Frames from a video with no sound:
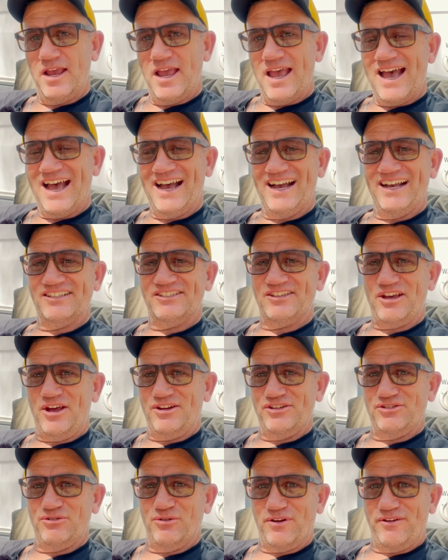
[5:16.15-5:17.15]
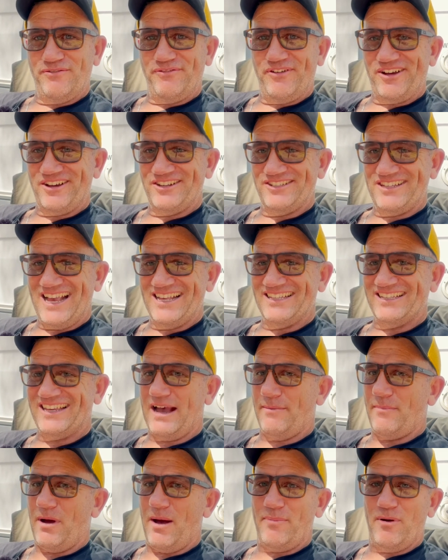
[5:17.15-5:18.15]
Sony's autofocus has
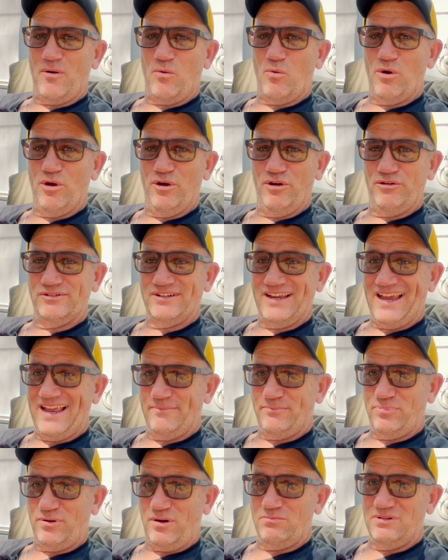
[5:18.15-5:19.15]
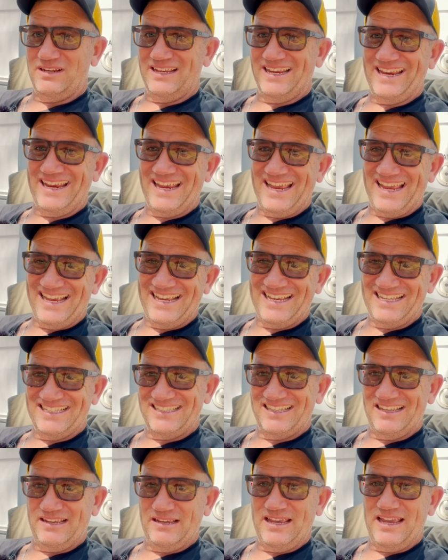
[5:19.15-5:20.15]
come up a world and probably is
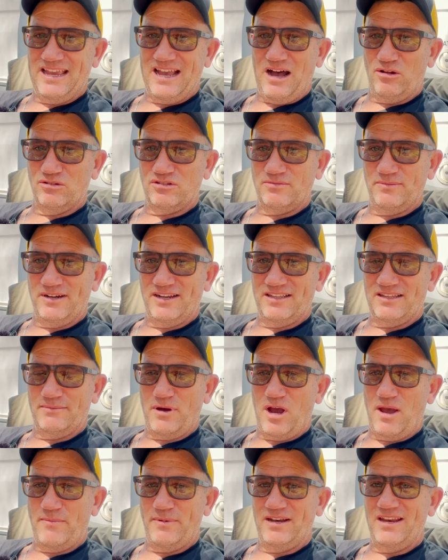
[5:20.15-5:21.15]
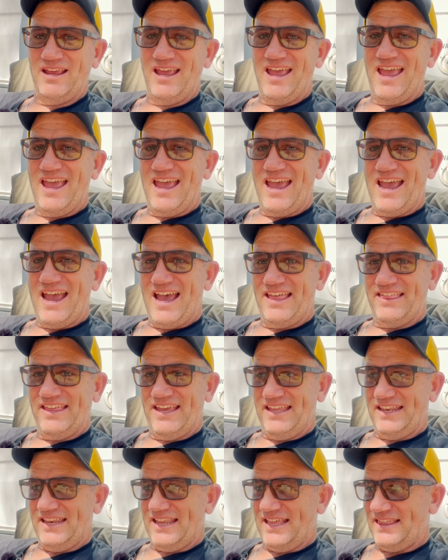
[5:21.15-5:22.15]
the ultimate at the moment. And
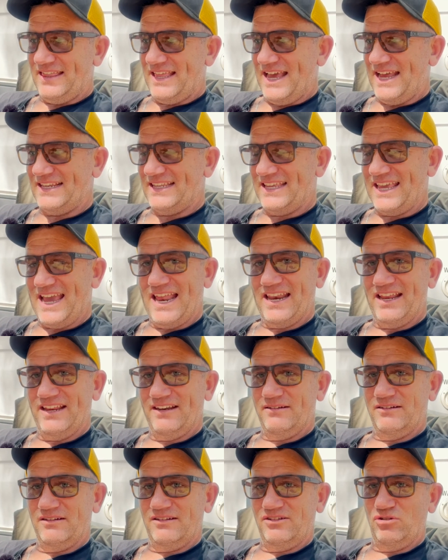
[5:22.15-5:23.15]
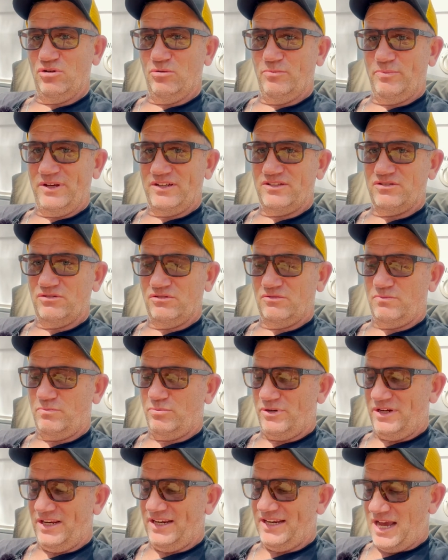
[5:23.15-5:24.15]
then that Canon dual pixel is
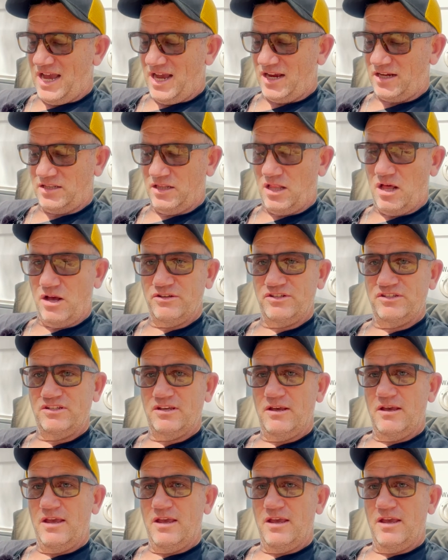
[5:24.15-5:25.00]
pretty darn close.